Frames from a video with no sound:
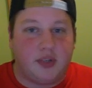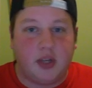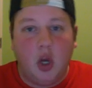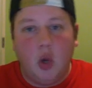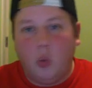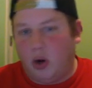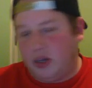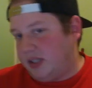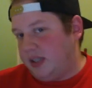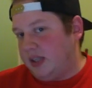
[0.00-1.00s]
where it's
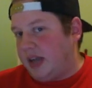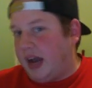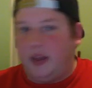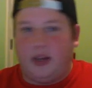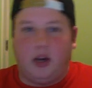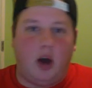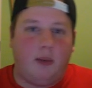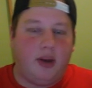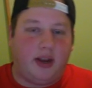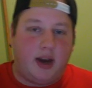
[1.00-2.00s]
kind of like a combo deck,
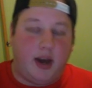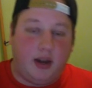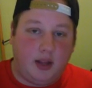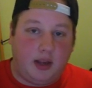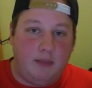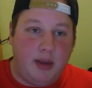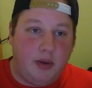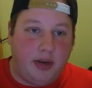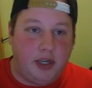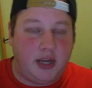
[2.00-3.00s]
kind of like a mid-range deck.